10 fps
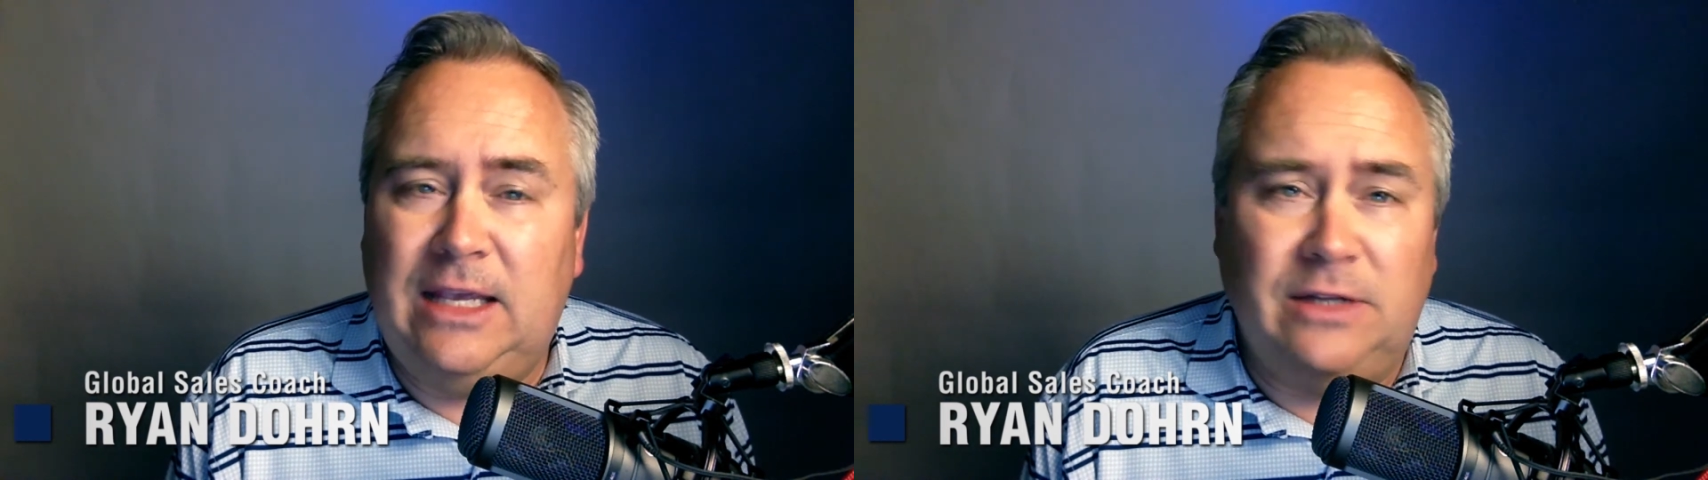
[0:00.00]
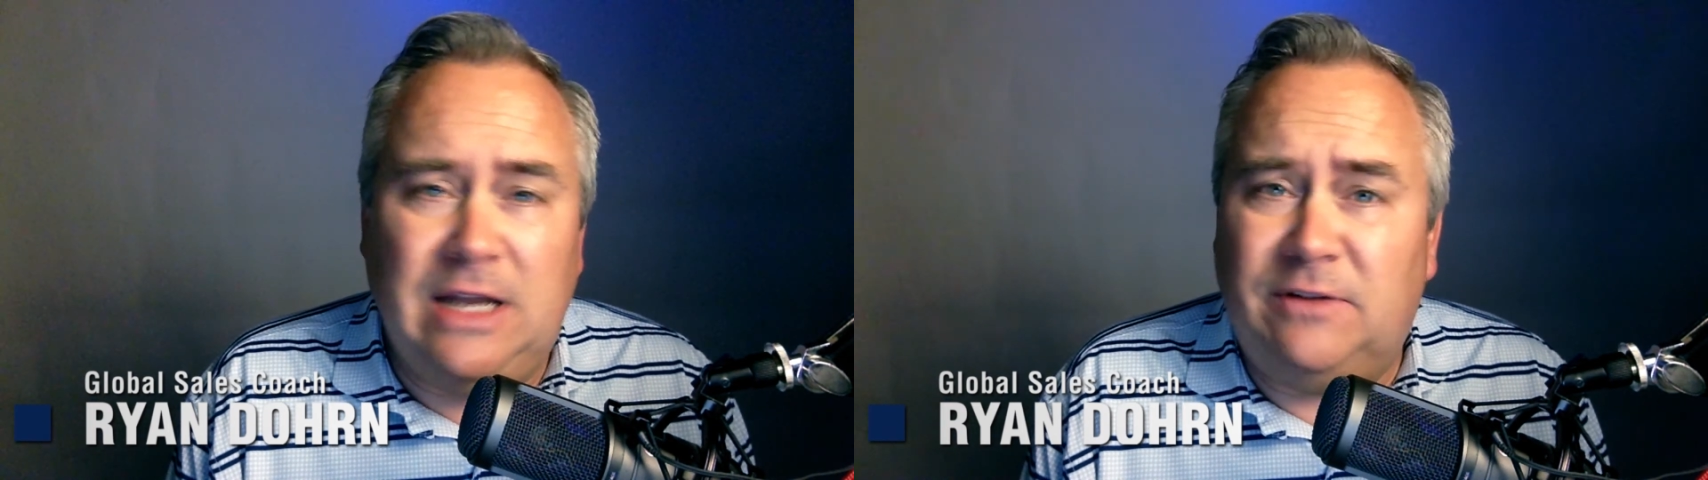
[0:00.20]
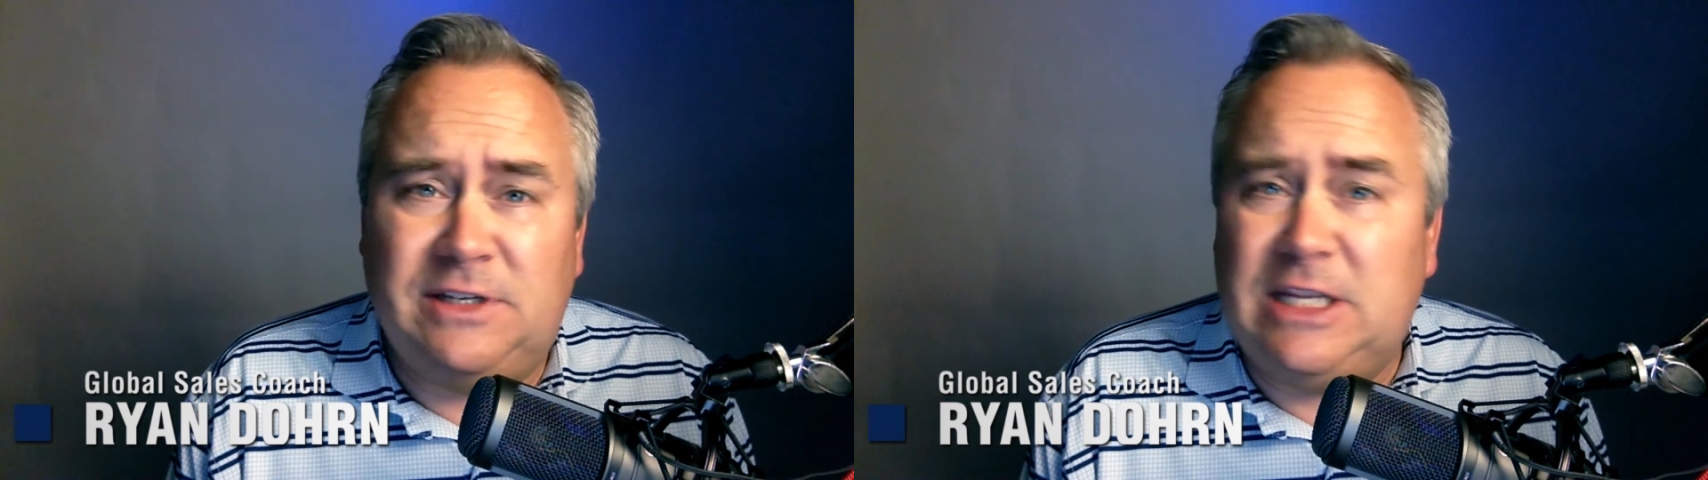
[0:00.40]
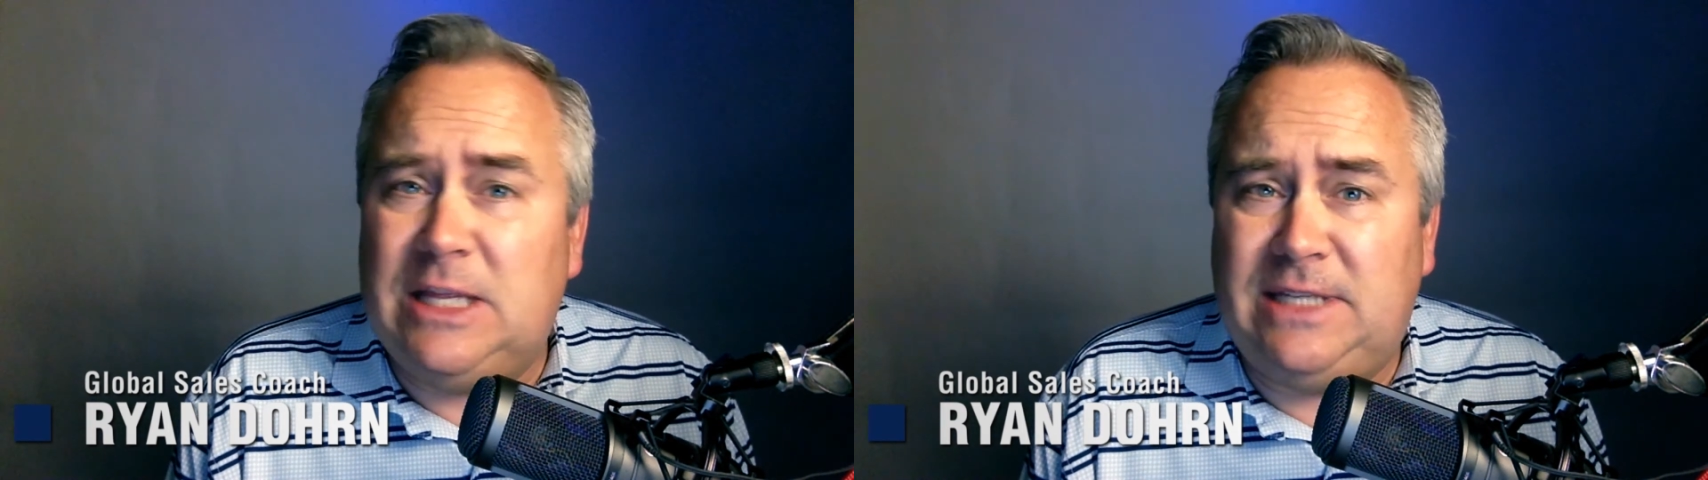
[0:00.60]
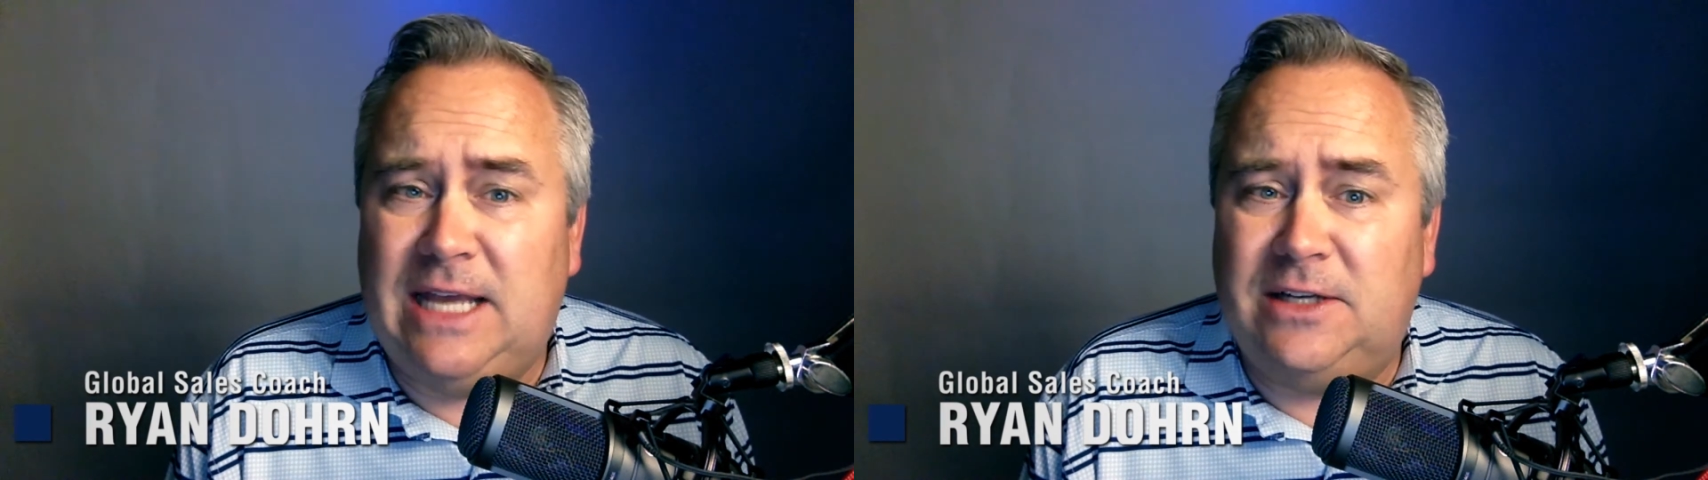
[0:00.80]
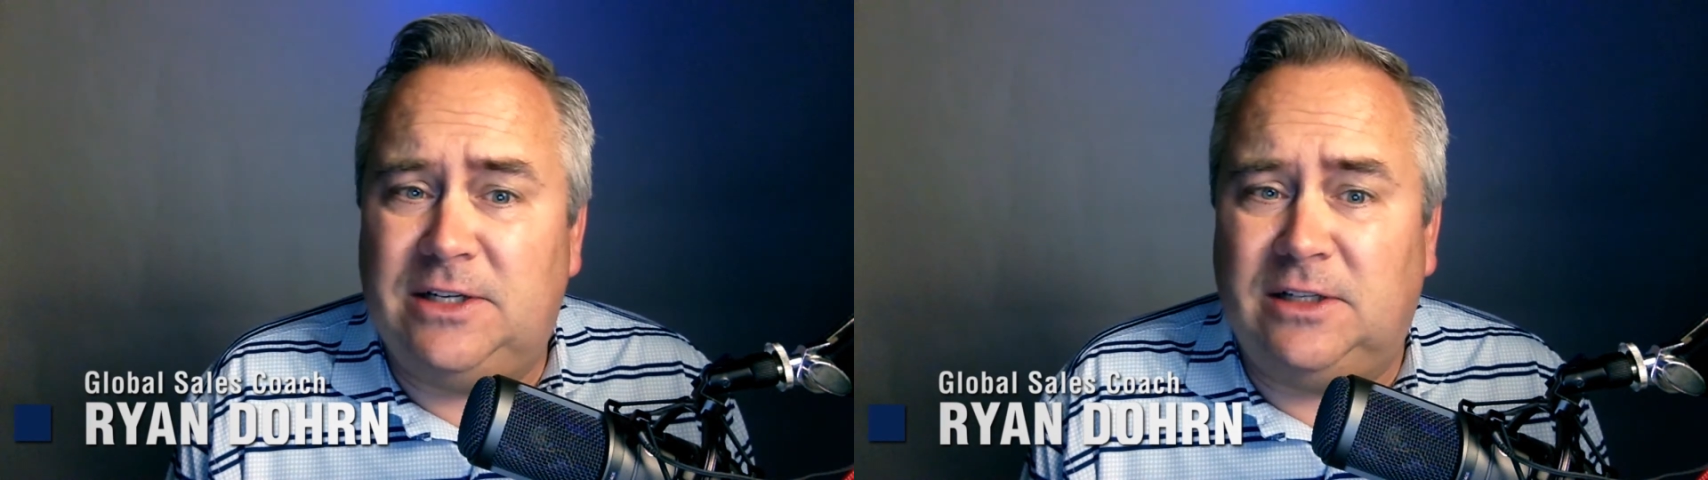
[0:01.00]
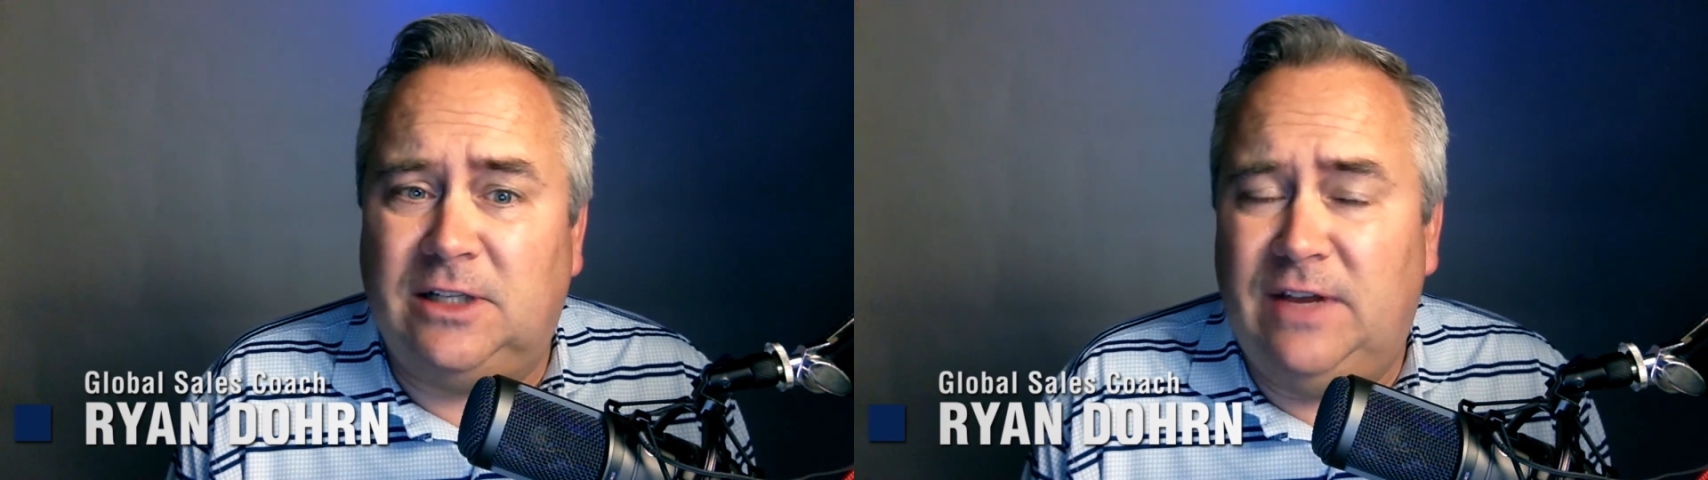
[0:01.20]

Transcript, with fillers: you'll never see the potential